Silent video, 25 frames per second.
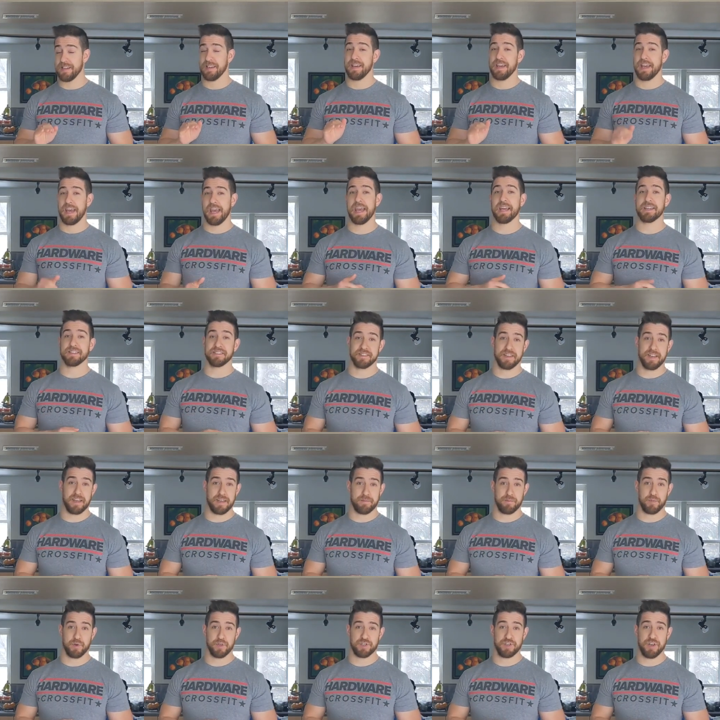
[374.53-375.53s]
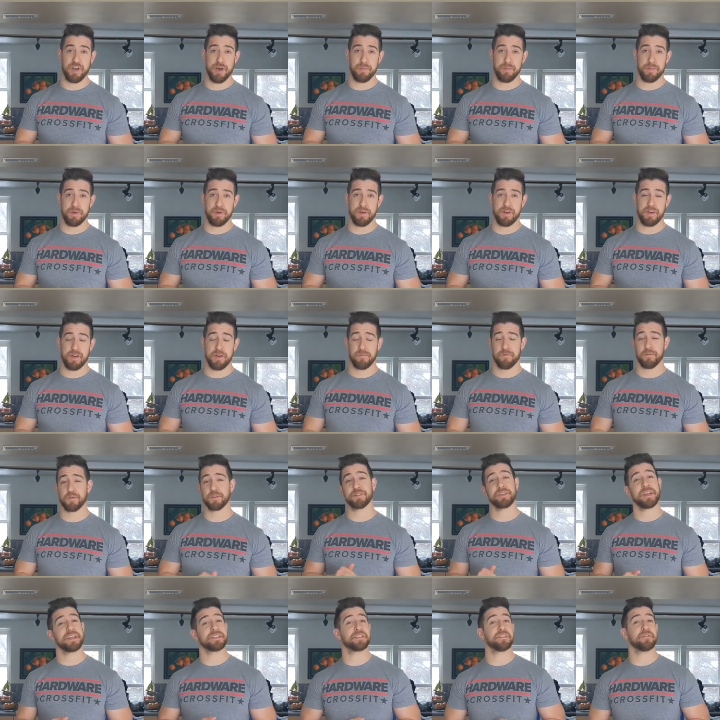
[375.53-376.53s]
handstand push-up for
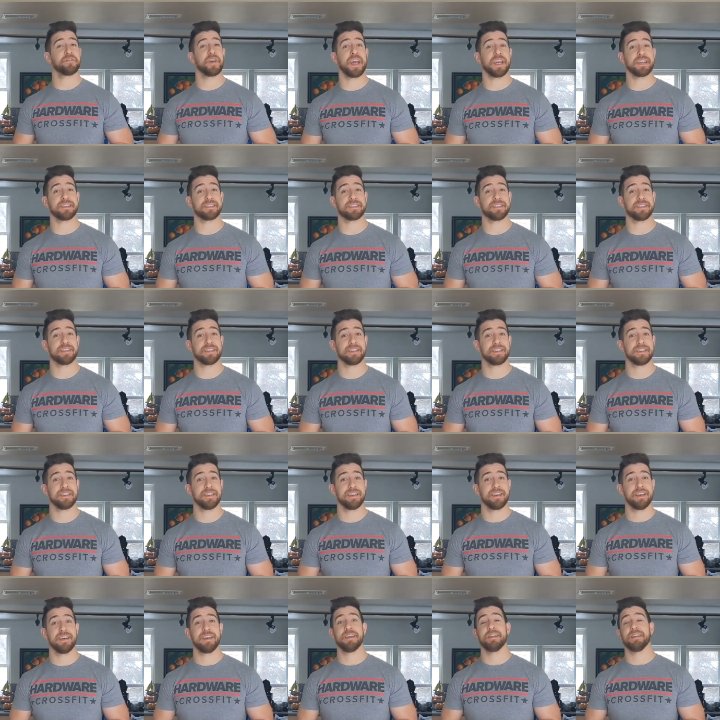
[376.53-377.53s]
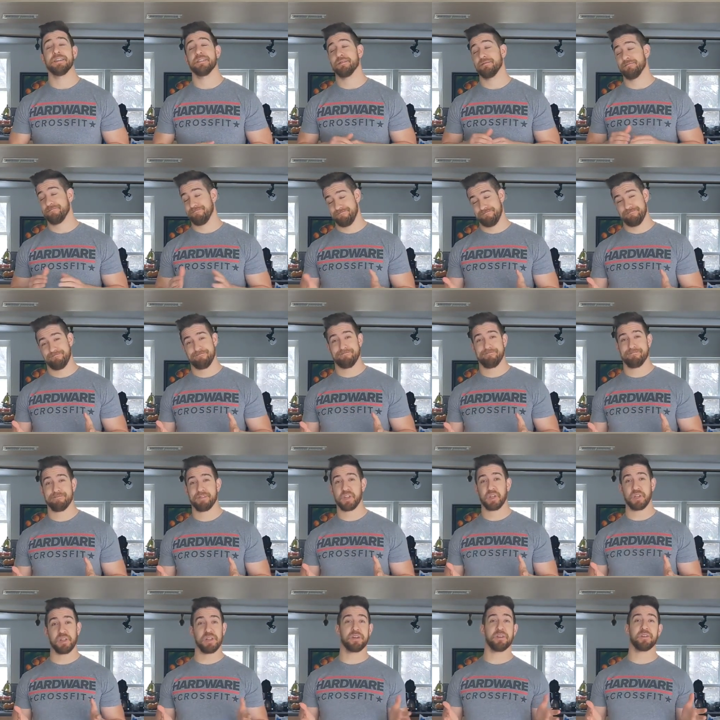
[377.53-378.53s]
sets of eight.
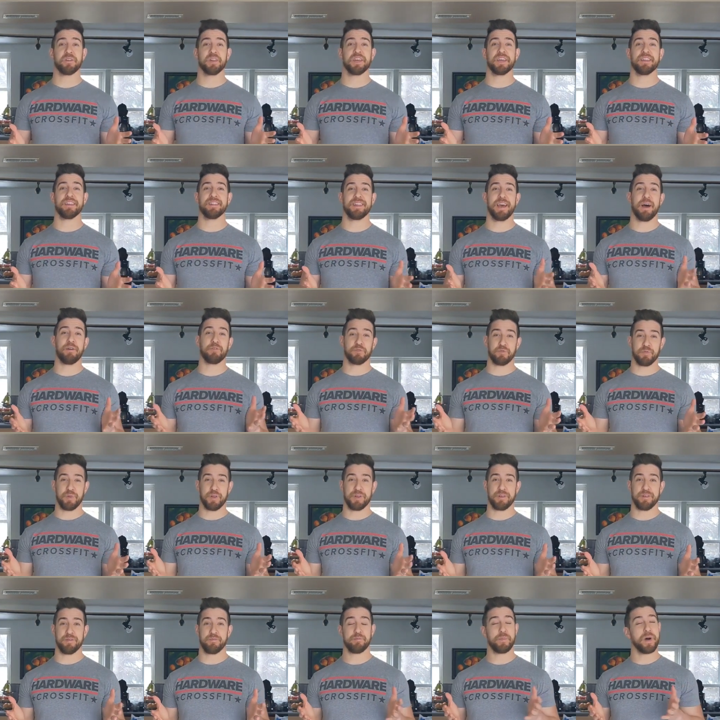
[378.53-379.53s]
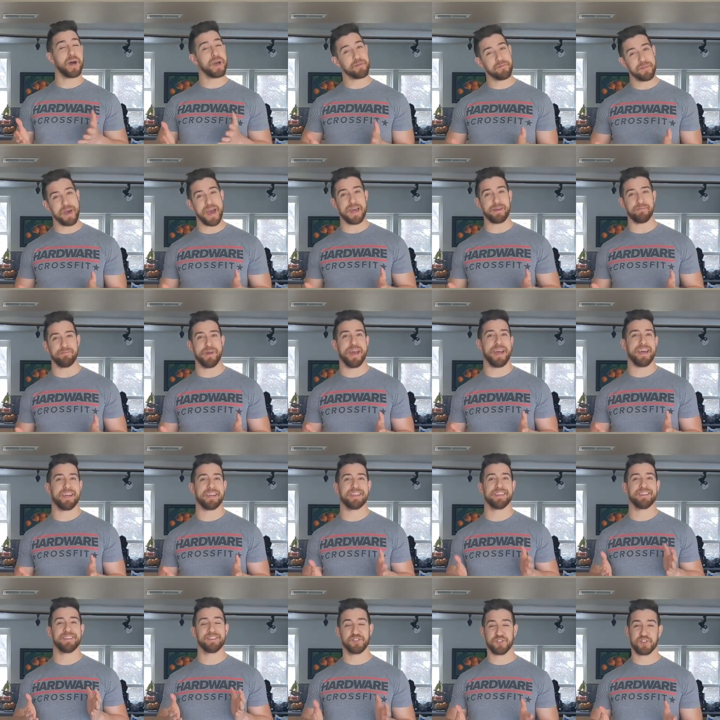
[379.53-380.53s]
Clearly, that was written by a madman.
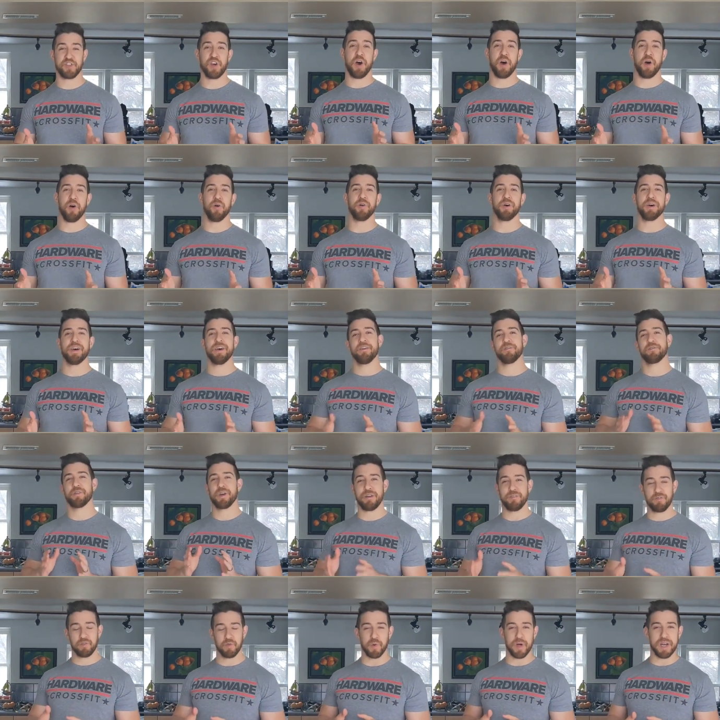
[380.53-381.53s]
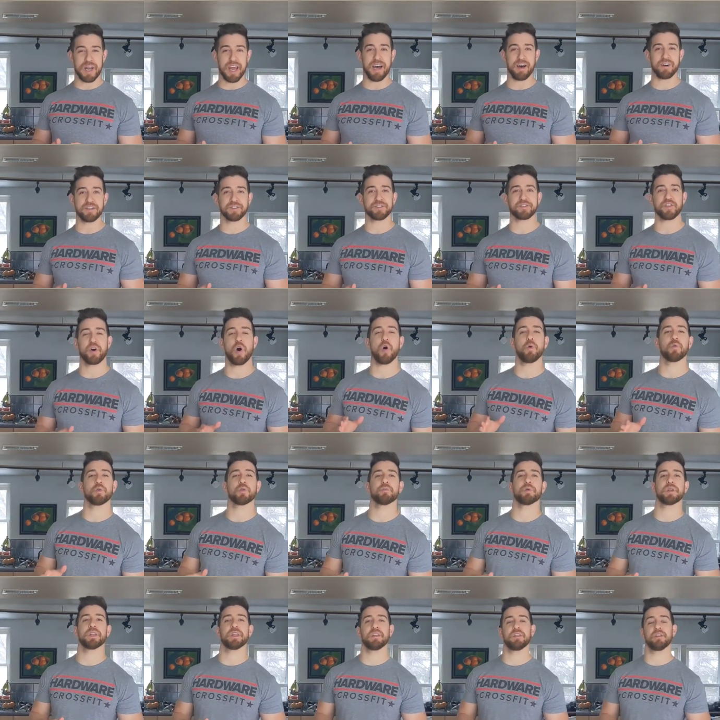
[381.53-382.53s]
So, for everyone else, all we're
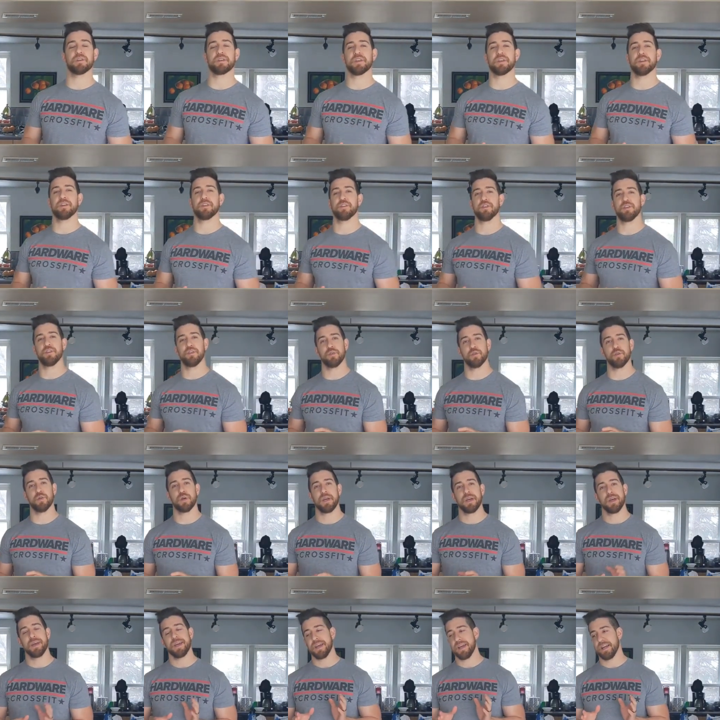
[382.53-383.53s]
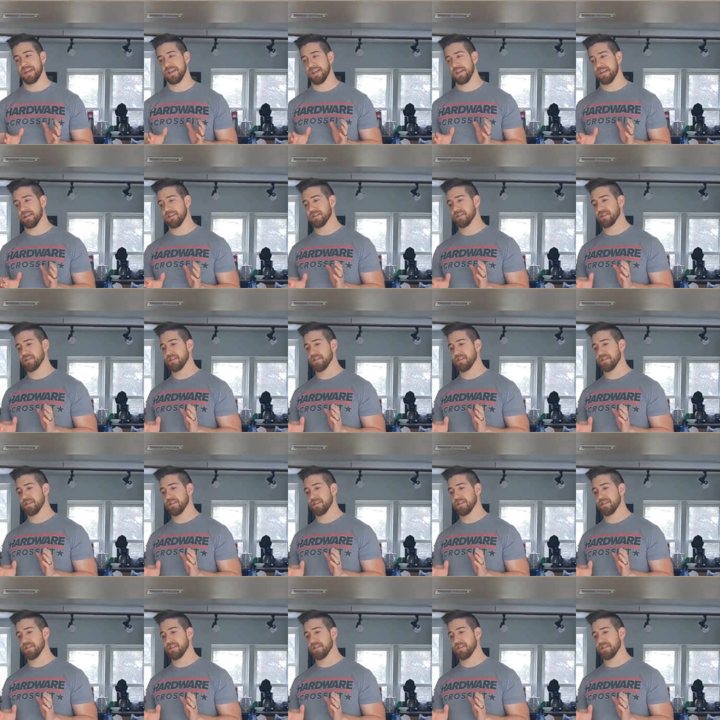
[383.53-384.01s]
really looking to do is